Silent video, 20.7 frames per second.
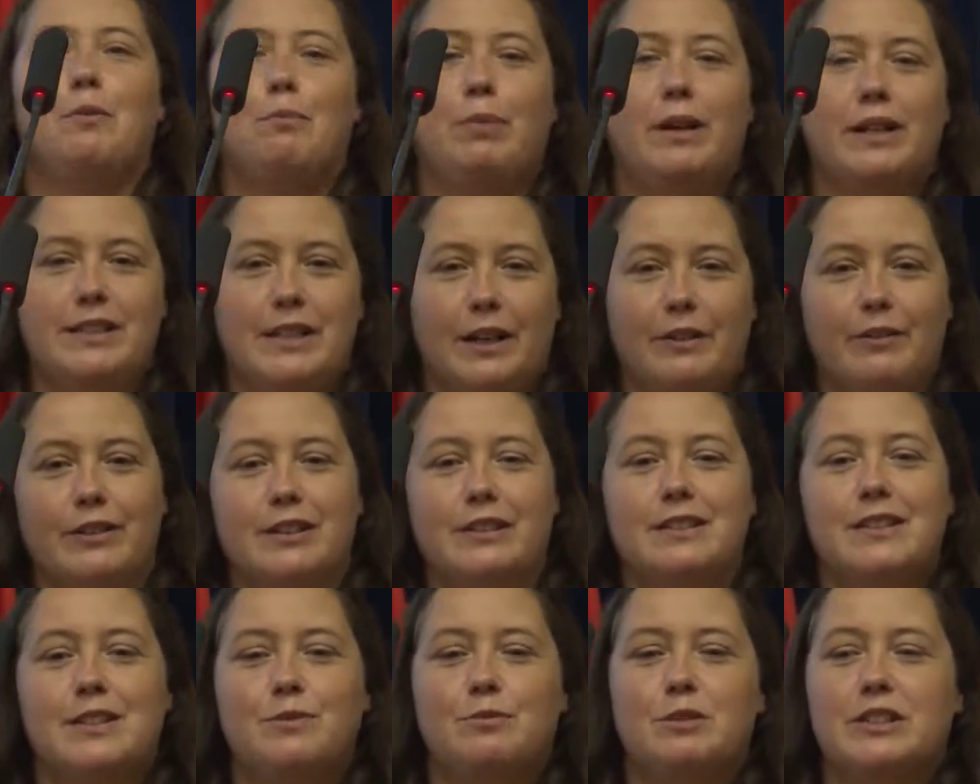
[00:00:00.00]
a big
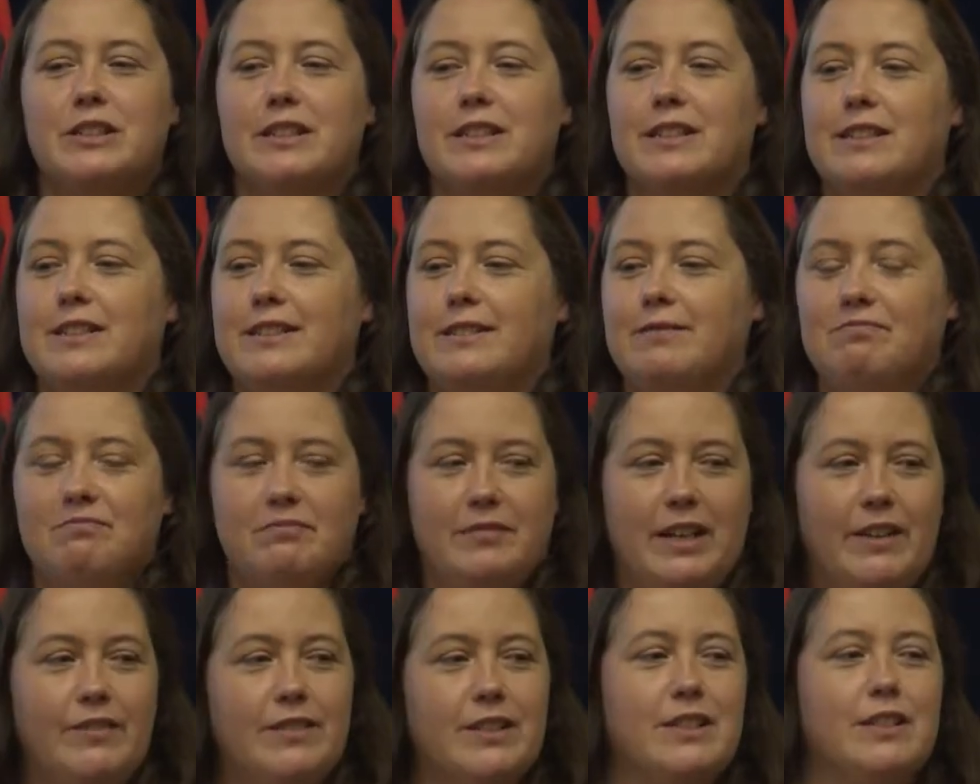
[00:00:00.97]
difference, we'll just
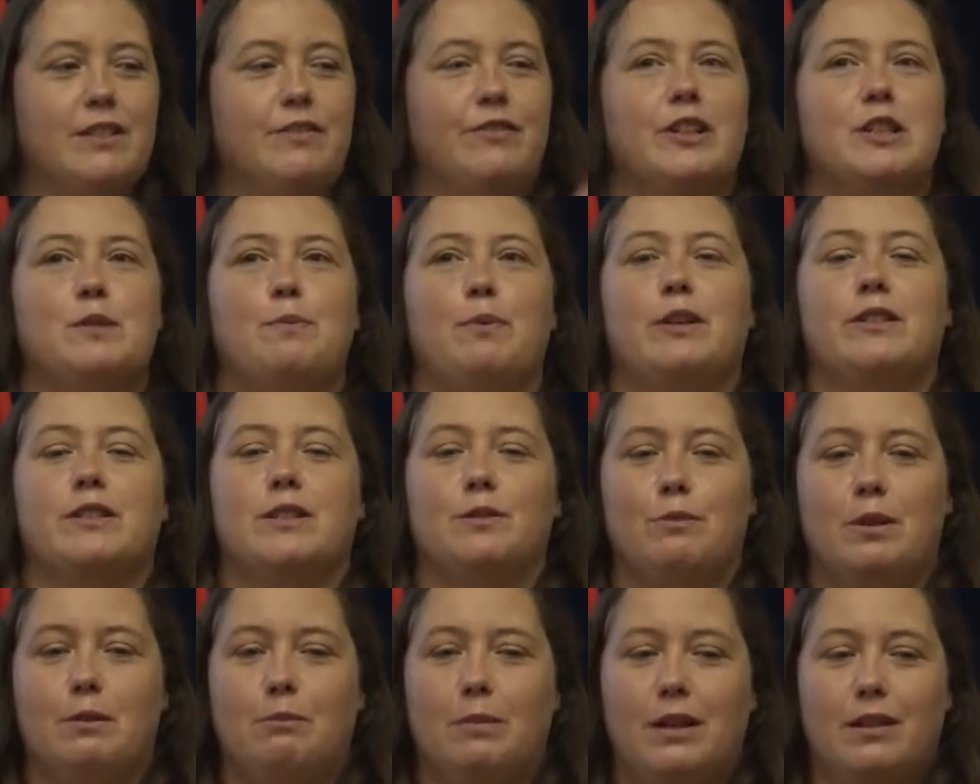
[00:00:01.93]
give it to the first person
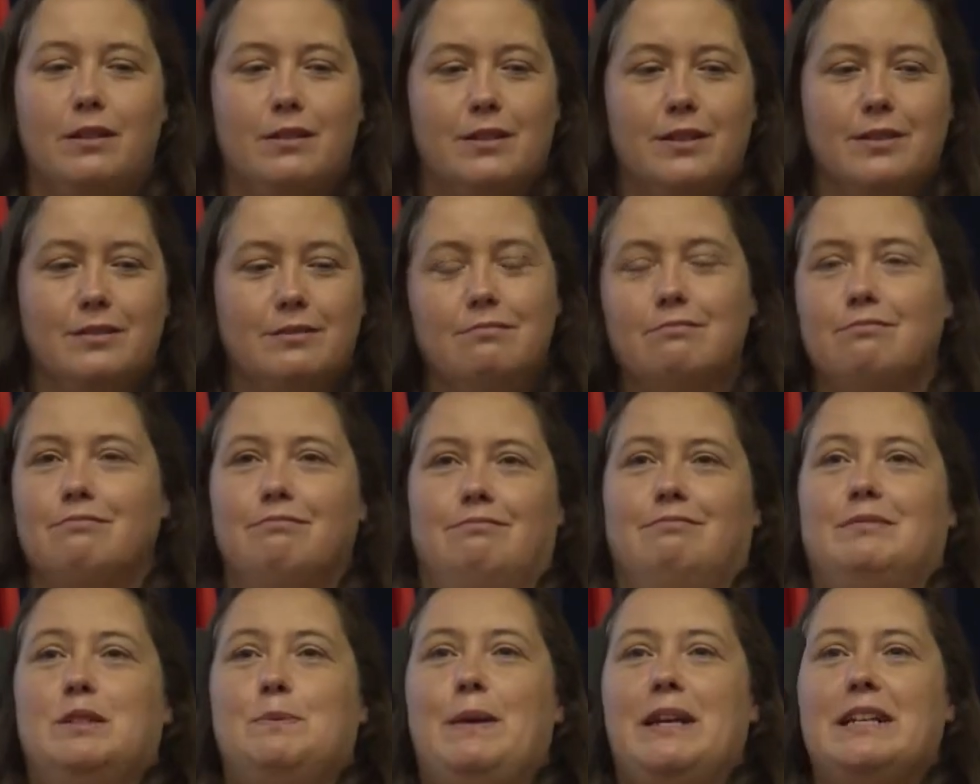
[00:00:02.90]
we meet that
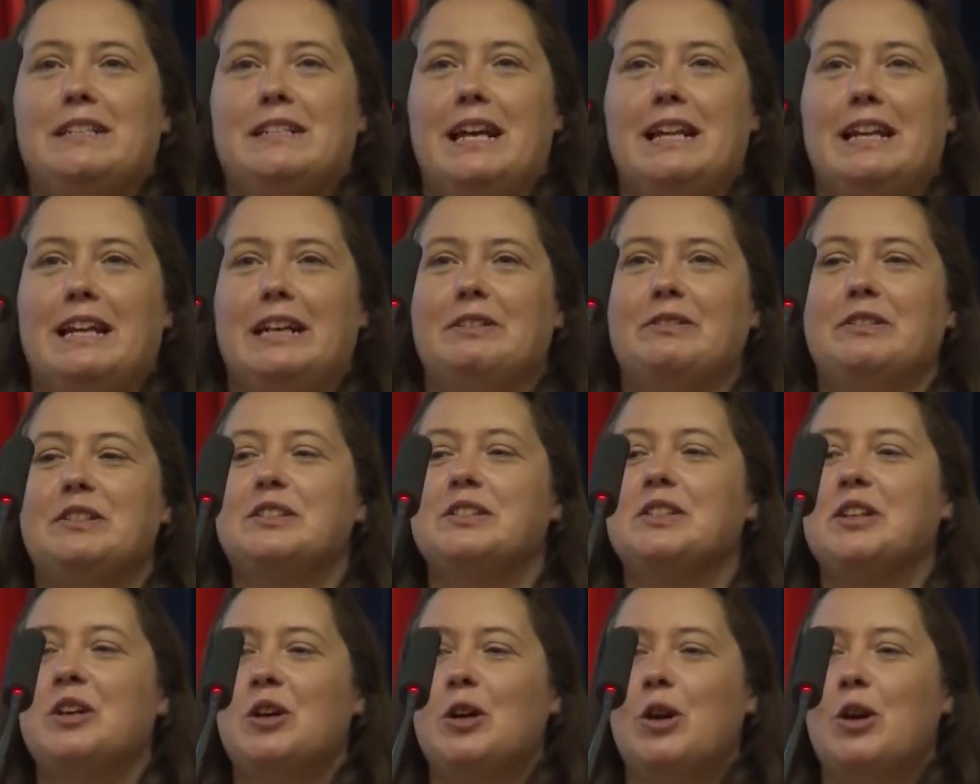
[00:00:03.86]
speaks that language.